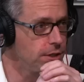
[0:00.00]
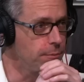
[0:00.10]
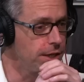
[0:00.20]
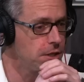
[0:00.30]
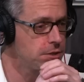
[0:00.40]

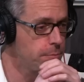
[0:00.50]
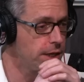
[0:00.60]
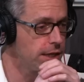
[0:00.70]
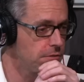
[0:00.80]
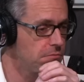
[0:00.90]
means,
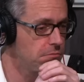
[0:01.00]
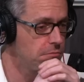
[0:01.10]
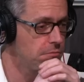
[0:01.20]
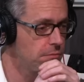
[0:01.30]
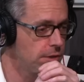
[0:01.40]
but
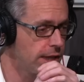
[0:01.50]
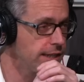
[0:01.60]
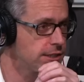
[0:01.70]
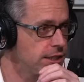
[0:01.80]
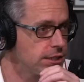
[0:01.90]

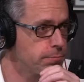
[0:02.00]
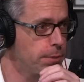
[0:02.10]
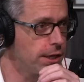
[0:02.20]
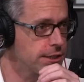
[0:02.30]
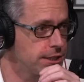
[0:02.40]
that ticks
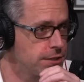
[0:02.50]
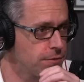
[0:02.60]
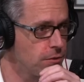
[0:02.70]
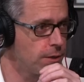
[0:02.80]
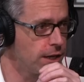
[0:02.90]
boxes
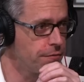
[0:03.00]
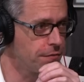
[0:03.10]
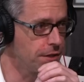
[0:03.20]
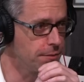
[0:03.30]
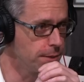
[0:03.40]
for the way I
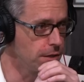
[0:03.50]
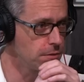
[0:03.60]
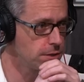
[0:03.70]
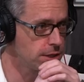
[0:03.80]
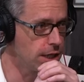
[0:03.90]
feel
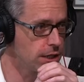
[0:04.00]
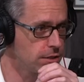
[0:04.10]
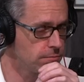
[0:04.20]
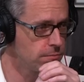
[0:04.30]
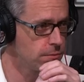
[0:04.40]
about
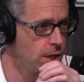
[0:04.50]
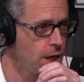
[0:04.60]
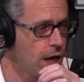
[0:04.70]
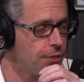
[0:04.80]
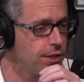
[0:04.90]
Tottenham.
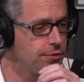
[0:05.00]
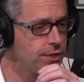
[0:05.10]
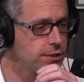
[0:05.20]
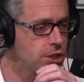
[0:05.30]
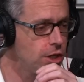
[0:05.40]

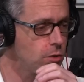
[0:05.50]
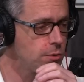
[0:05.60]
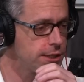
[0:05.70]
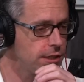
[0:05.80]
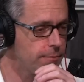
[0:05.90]
There's no
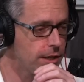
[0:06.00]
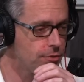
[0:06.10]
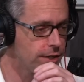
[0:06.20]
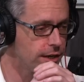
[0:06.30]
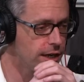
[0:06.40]
team
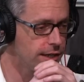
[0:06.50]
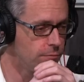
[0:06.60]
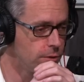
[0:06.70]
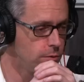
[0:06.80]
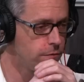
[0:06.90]
out there I
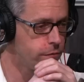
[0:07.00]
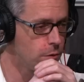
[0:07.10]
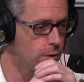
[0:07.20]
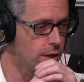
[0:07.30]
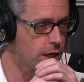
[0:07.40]
root
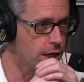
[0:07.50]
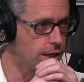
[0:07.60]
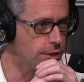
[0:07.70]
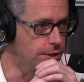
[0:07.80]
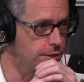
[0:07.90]
for
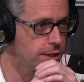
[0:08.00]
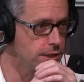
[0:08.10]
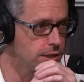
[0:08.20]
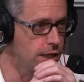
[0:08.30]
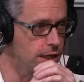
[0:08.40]
harder
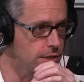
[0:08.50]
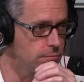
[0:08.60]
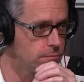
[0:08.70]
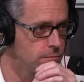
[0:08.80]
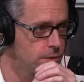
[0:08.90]
than Tottenham.